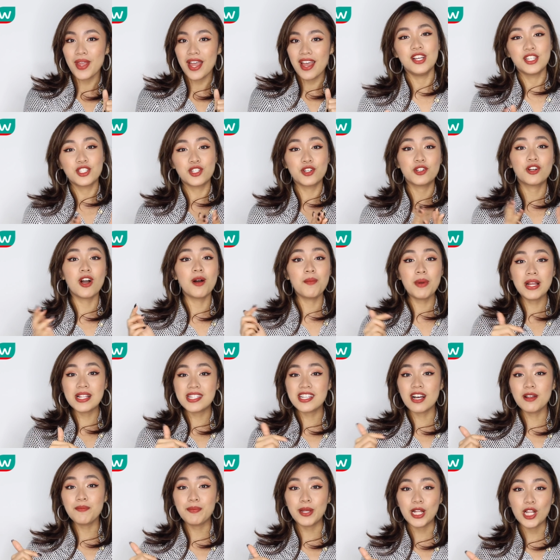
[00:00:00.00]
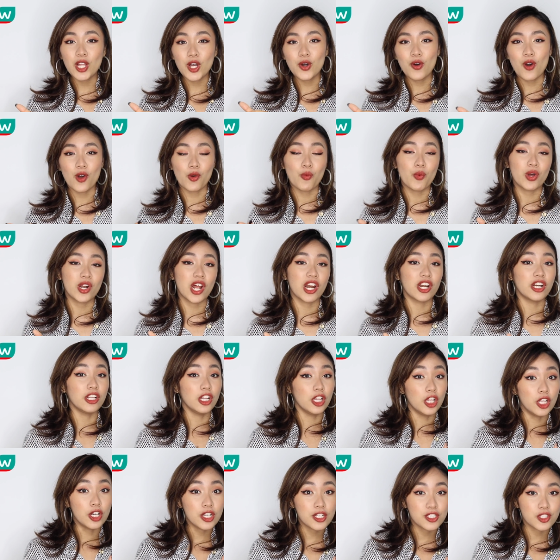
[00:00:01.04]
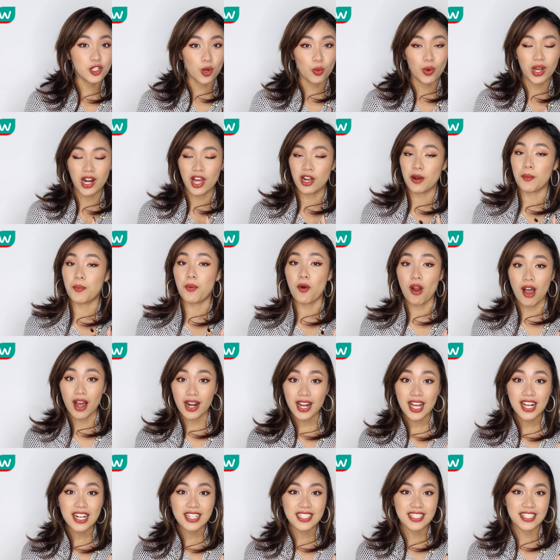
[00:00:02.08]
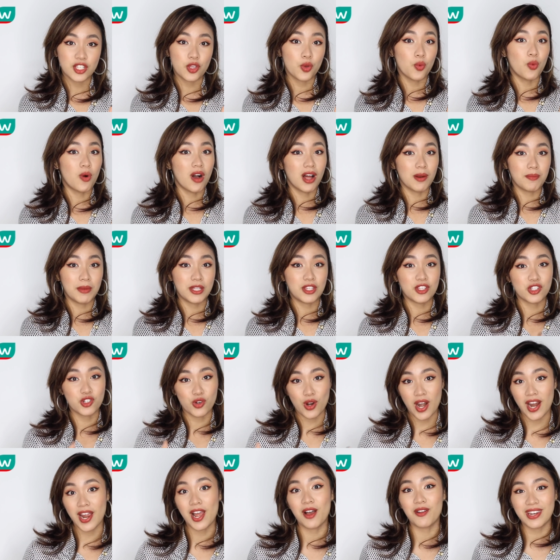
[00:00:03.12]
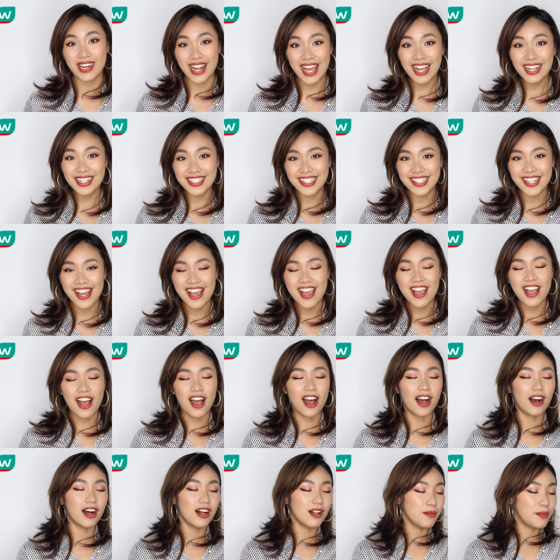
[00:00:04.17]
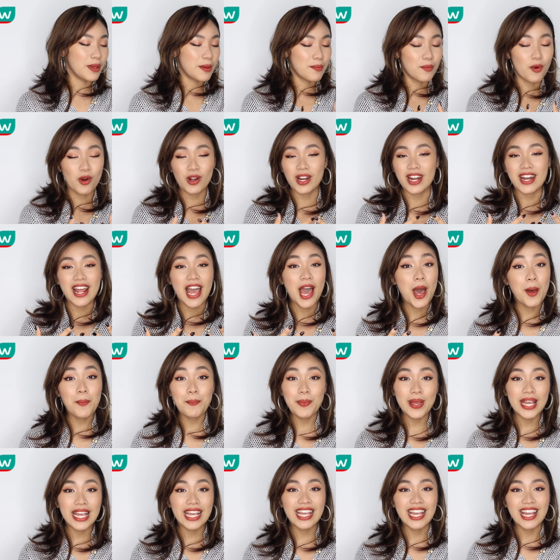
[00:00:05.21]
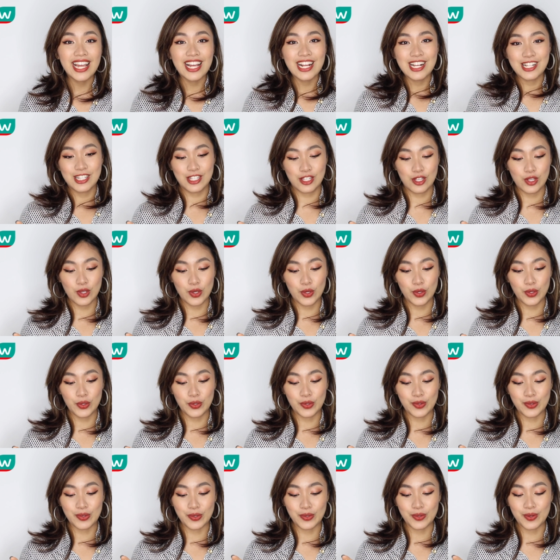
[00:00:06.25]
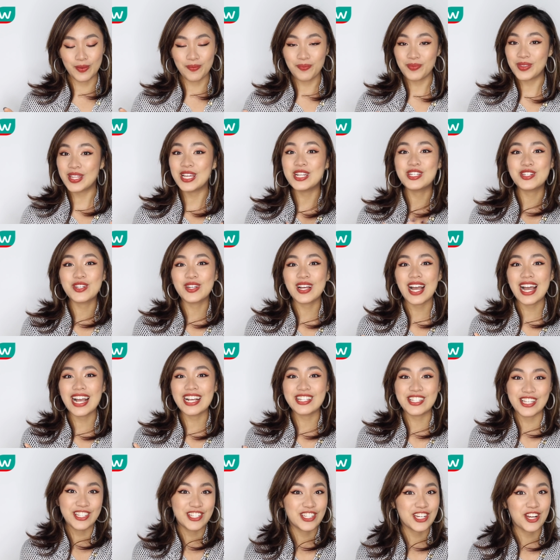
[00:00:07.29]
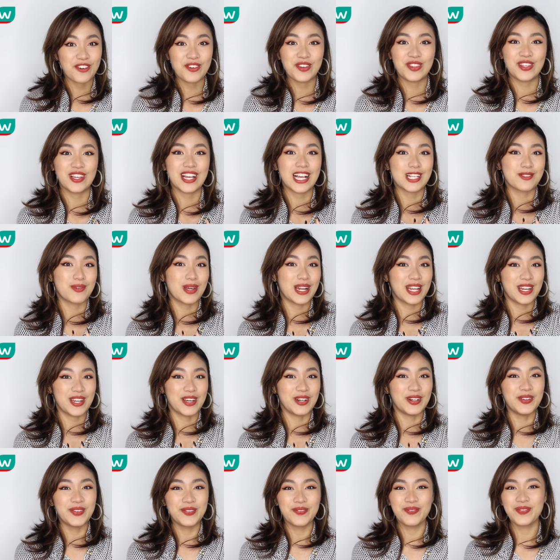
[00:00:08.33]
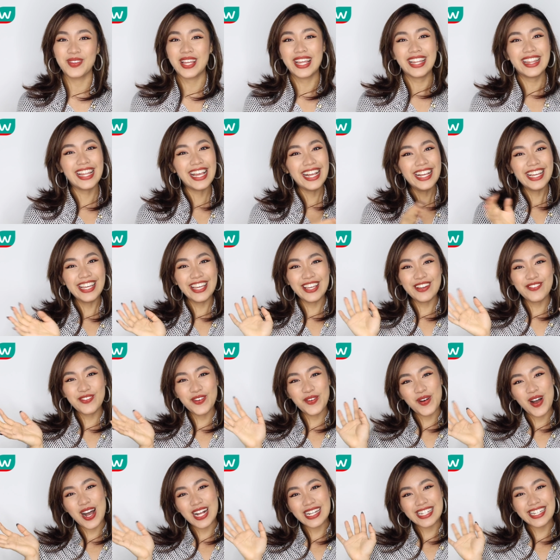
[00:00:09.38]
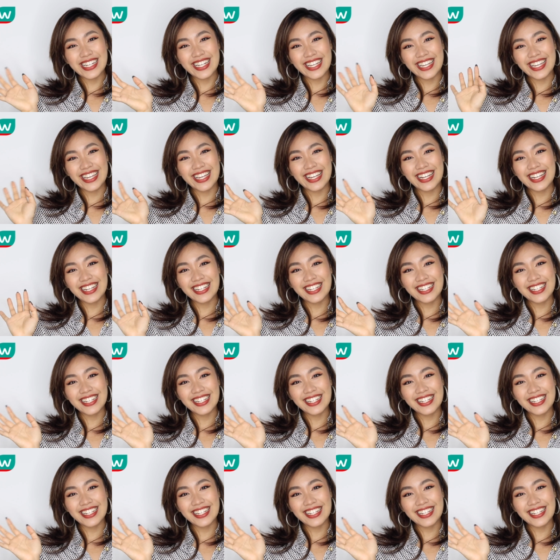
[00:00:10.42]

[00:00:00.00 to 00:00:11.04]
So comment down below on what other looks or what other products you want me to try out next. I'll be more than happy to teach you guys and share with you guys what I know. Thank you for watching.